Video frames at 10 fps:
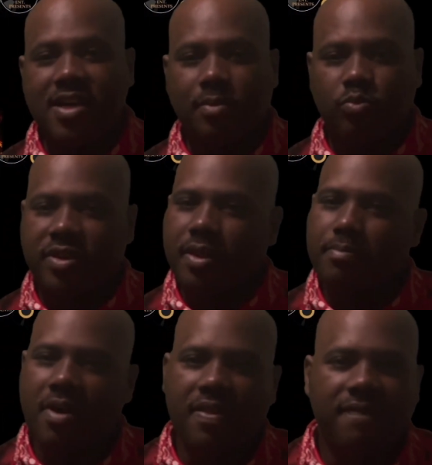up with the
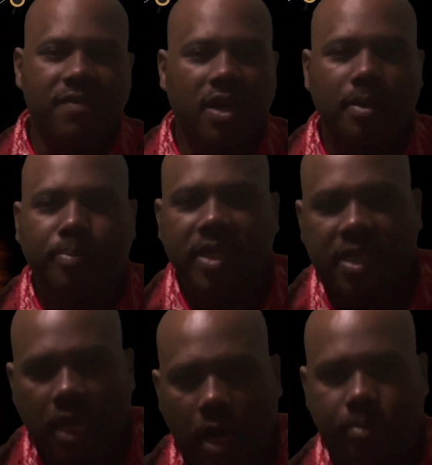motherfucking
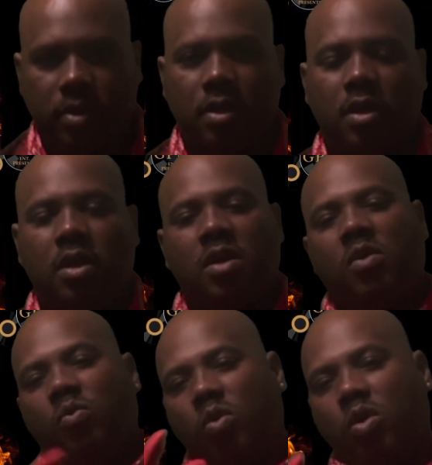P up.
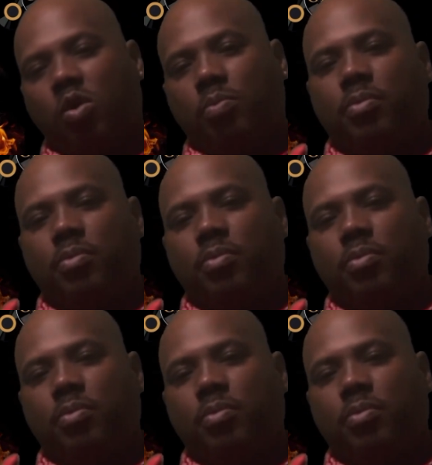Whoa,